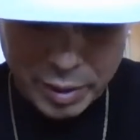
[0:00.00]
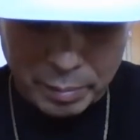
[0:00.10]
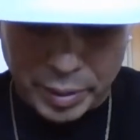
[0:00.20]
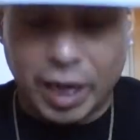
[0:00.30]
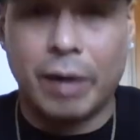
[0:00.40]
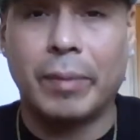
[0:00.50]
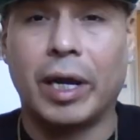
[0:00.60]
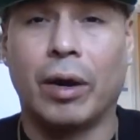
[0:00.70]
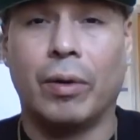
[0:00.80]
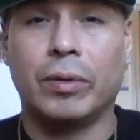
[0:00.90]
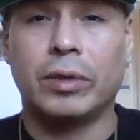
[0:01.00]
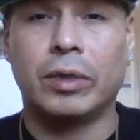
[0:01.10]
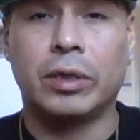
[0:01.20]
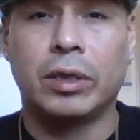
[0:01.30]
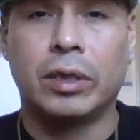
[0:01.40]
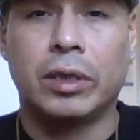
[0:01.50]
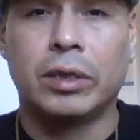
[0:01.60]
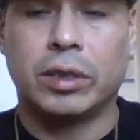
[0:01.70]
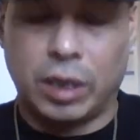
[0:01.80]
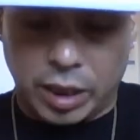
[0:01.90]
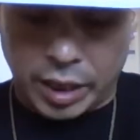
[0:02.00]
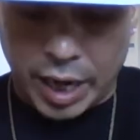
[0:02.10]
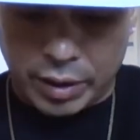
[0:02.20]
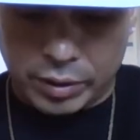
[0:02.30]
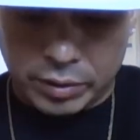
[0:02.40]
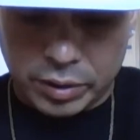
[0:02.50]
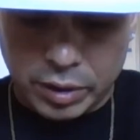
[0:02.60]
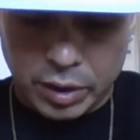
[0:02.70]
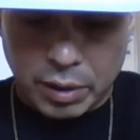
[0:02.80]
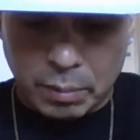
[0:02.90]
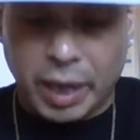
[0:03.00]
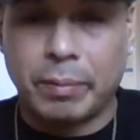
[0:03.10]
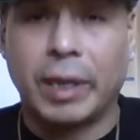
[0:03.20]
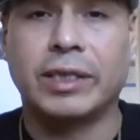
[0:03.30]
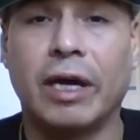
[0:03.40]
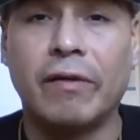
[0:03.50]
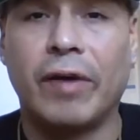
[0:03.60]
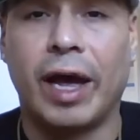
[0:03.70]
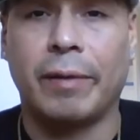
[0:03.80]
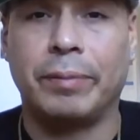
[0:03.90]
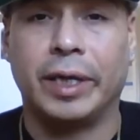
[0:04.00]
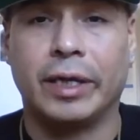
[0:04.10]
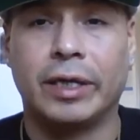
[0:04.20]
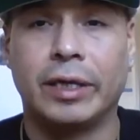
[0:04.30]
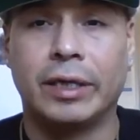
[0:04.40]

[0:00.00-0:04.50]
be on my own to learn how to make myself happy.